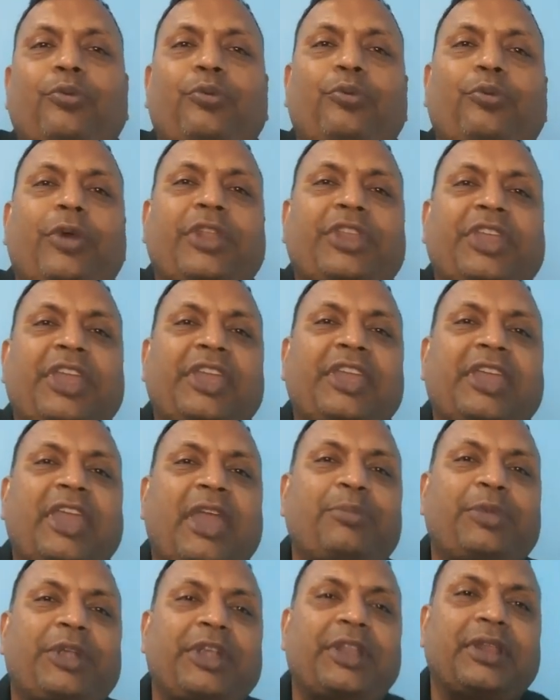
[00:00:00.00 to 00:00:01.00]
working
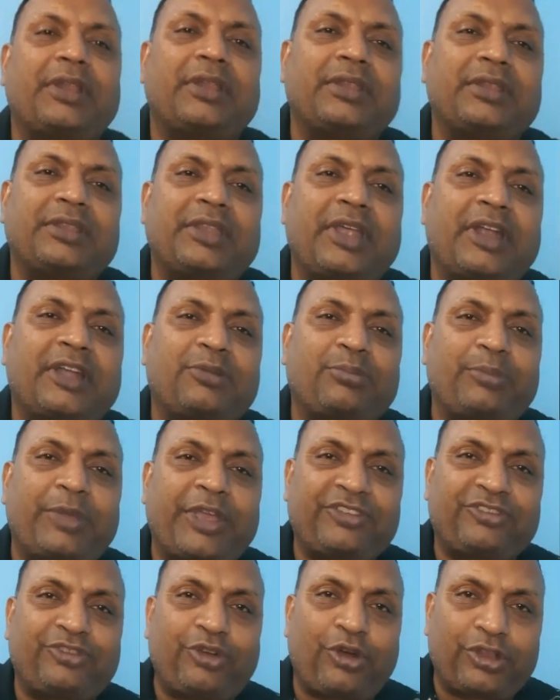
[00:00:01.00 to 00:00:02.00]
capital that
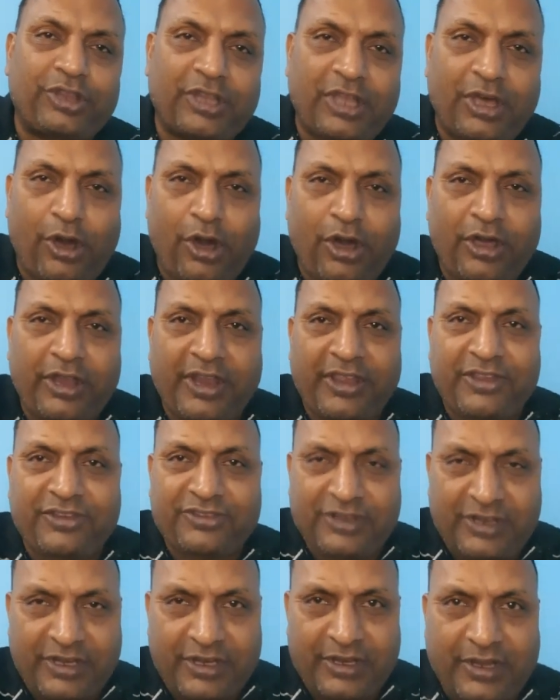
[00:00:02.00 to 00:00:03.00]
based on the
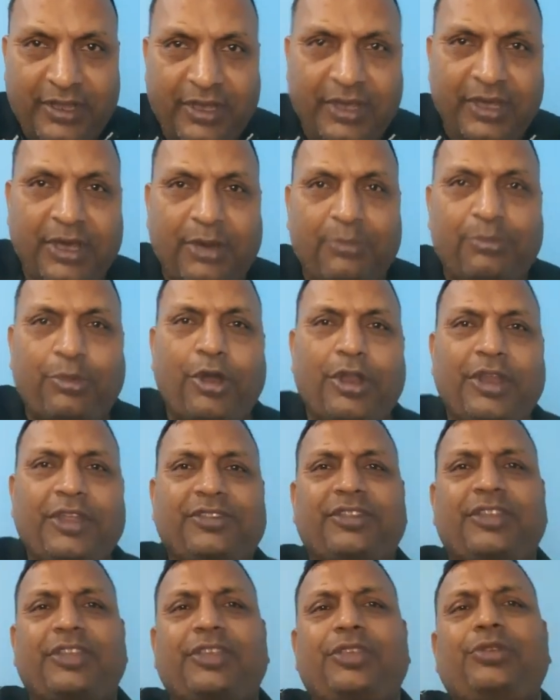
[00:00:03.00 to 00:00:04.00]
organizational
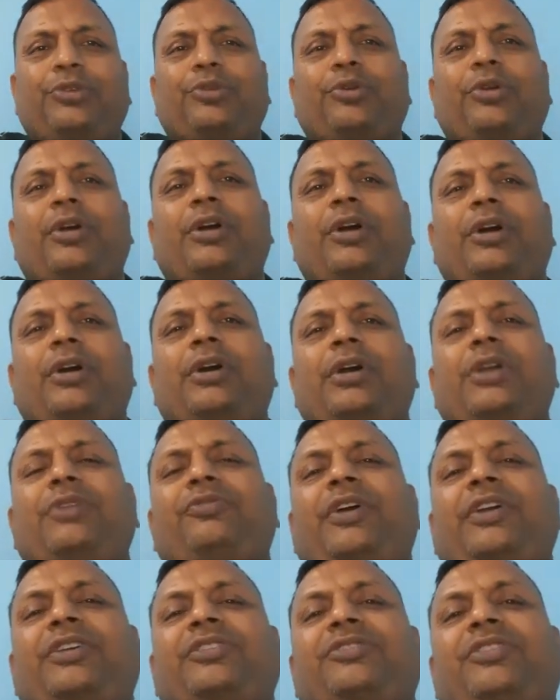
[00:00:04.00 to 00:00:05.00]
policy, if
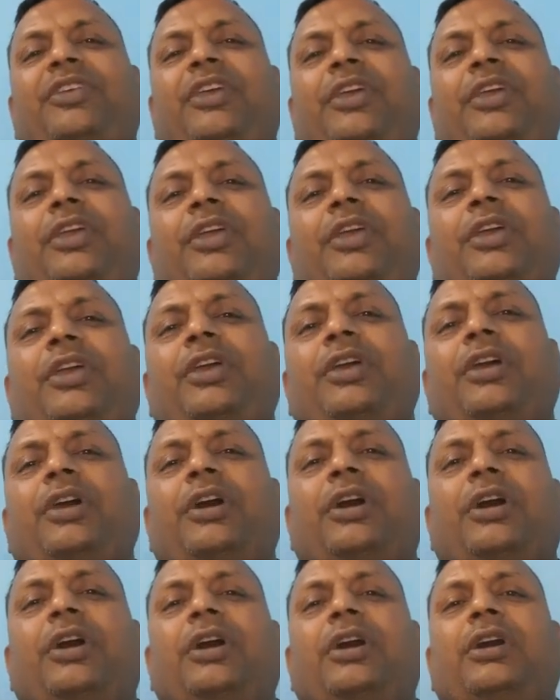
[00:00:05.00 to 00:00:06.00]
I say,
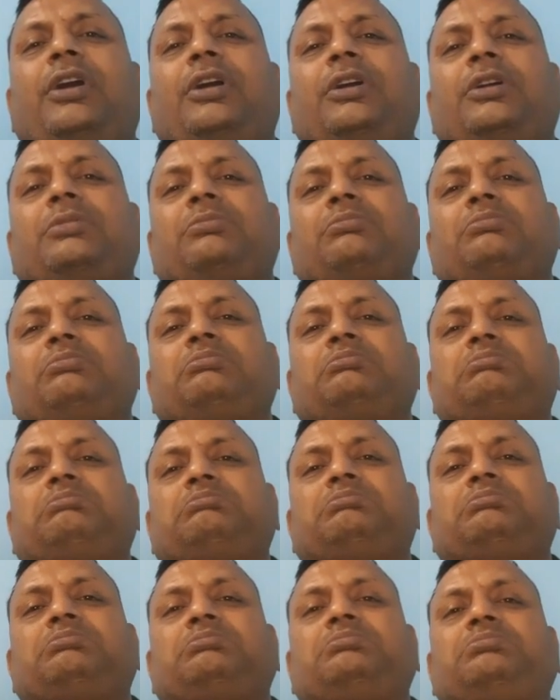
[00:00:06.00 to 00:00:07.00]
uh,
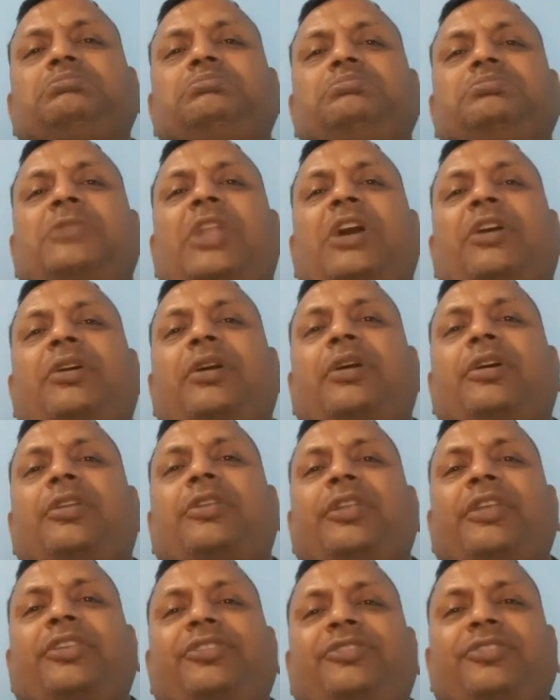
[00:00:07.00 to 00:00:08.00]
the
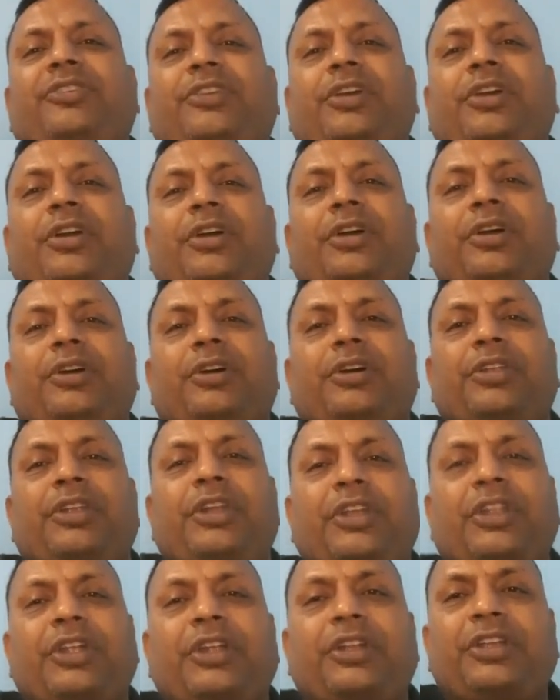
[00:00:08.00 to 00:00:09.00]
risk uh,
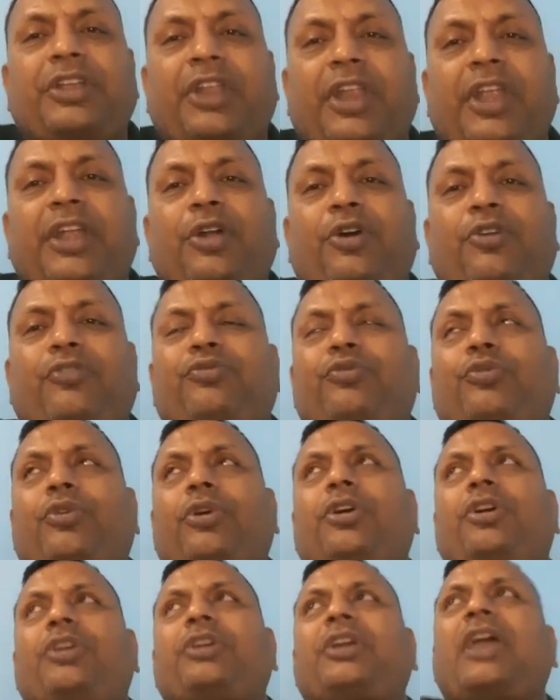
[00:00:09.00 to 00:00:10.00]
return trade-off
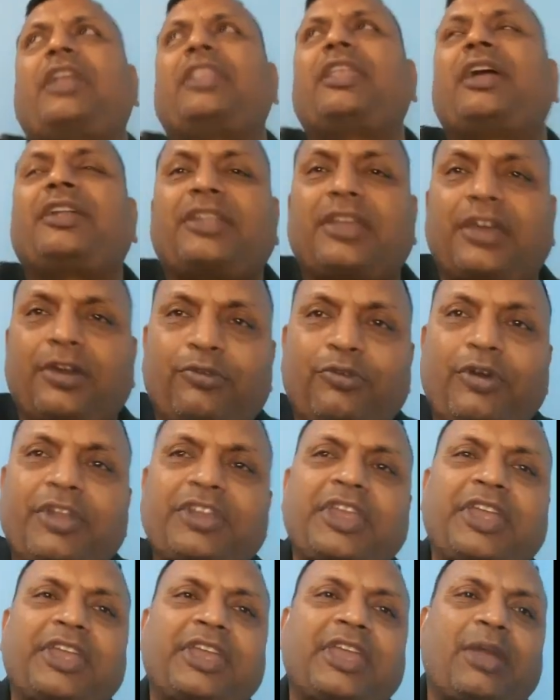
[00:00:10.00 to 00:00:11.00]
work uh, that
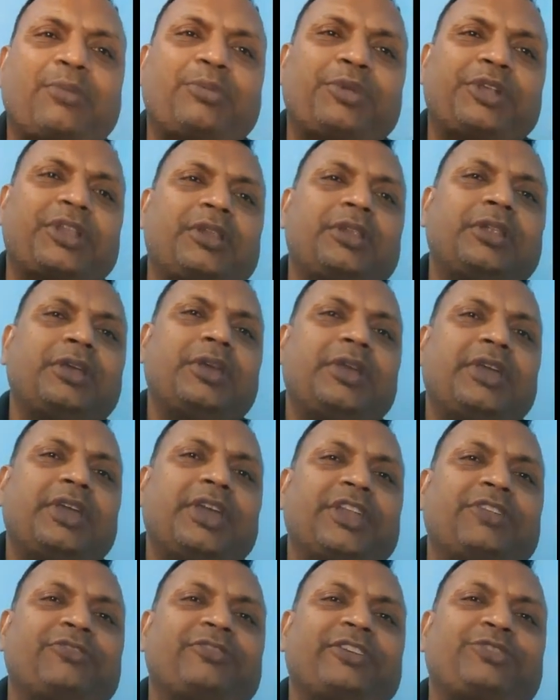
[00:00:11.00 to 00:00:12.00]
working capital
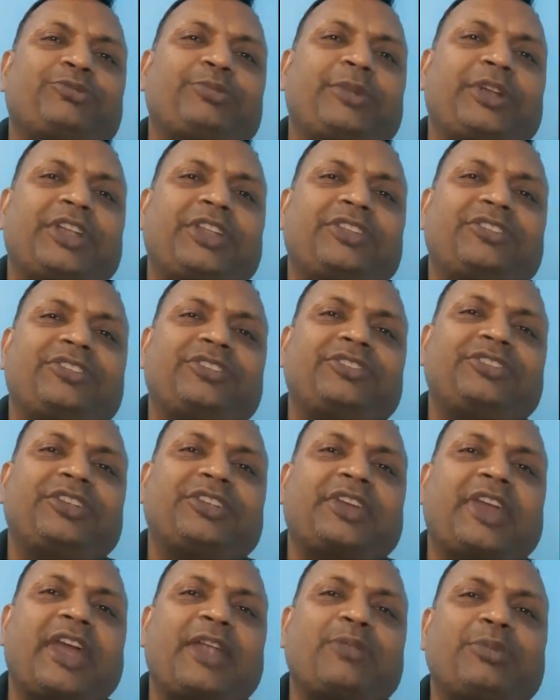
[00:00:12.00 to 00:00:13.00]
investment
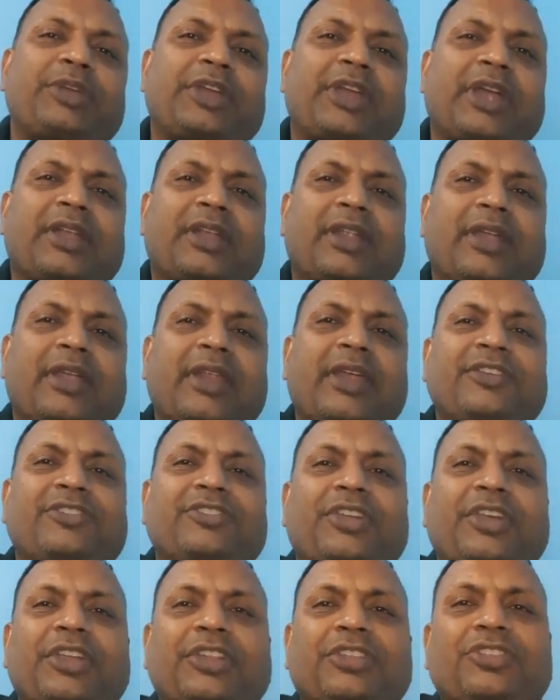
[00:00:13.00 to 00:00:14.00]
decision can be categorized
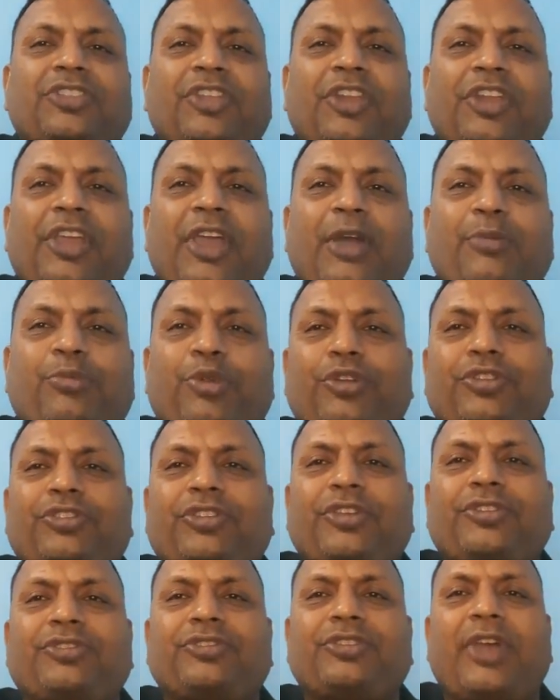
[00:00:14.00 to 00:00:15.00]
in three
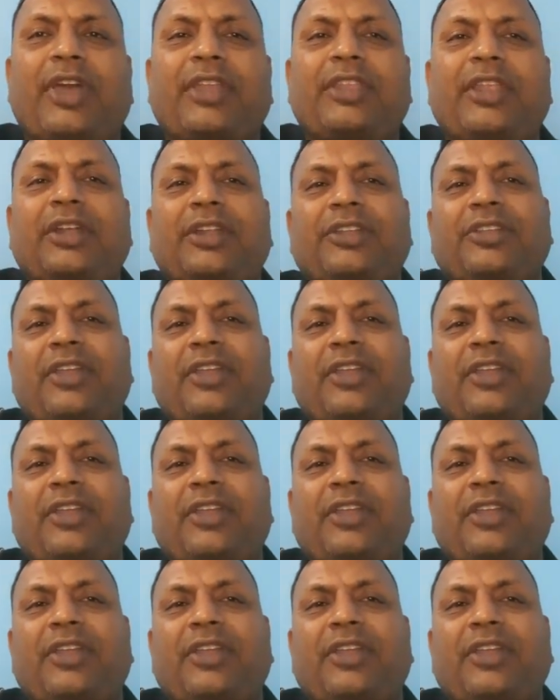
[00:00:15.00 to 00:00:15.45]
approaches that is